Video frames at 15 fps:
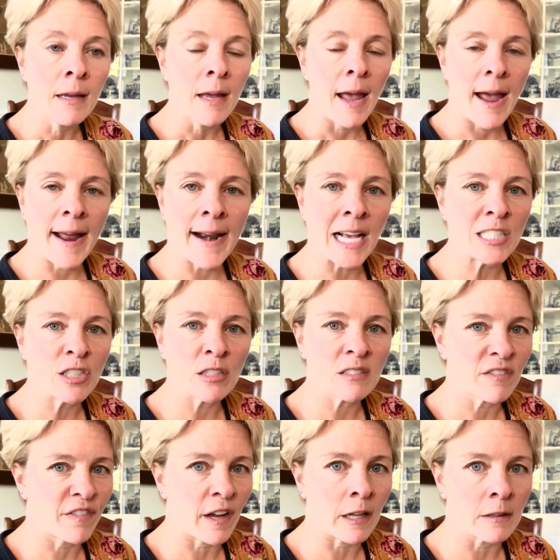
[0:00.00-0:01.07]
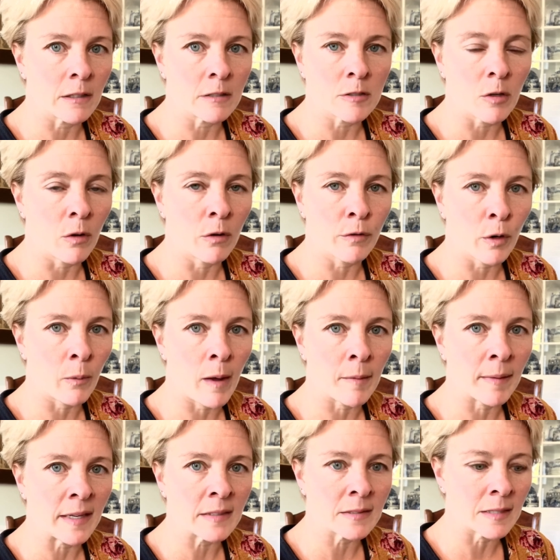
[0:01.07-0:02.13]
and I just felt this
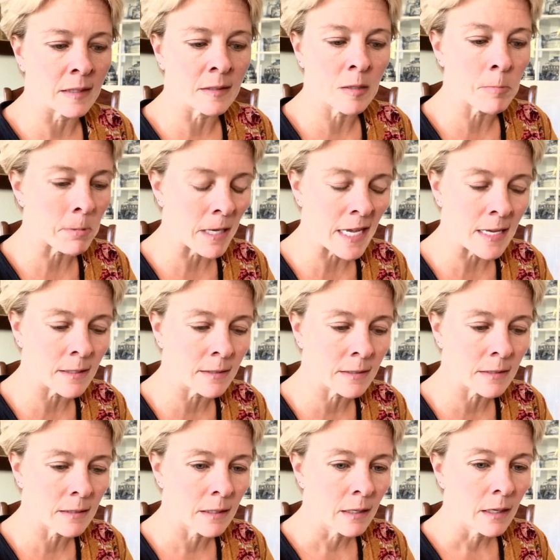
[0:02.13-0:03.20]
overwhelming sense of peace.